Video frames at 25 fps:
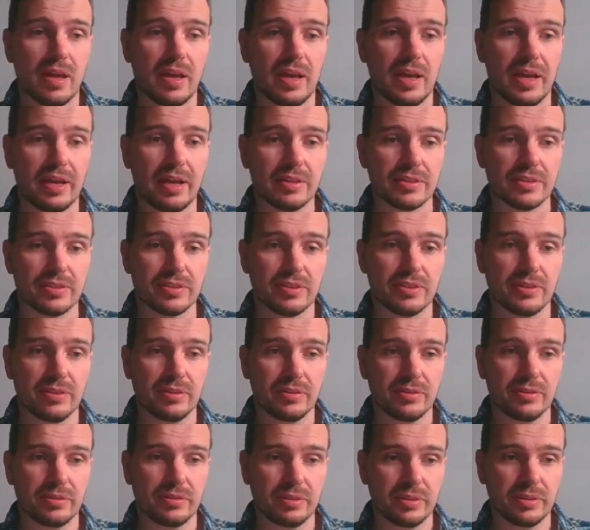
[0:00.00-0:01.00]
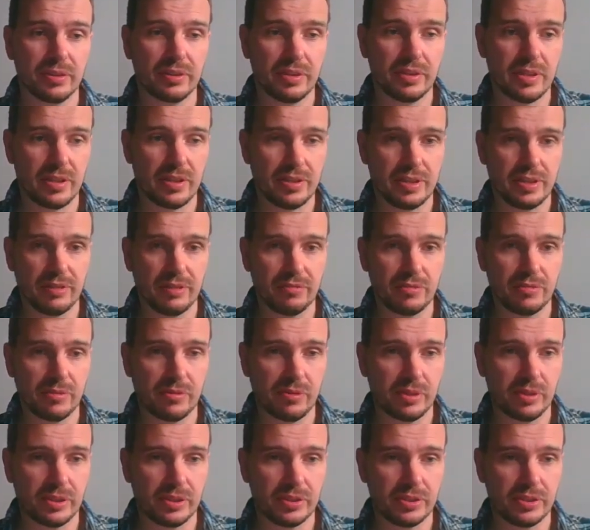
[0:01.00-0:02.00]
And so
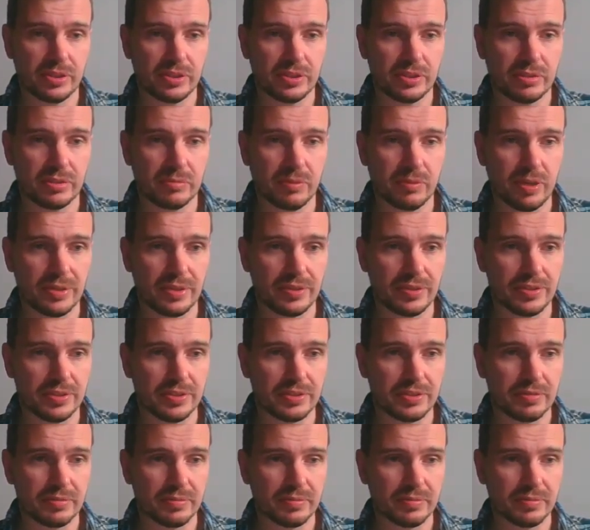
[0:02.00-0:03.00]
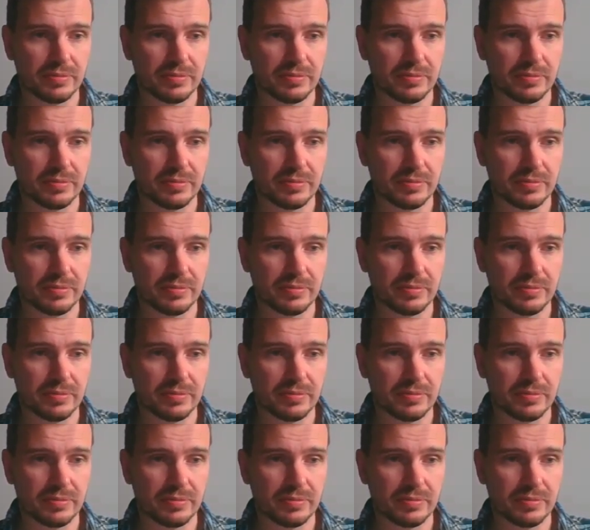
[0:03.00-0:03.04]
therefore it's just once.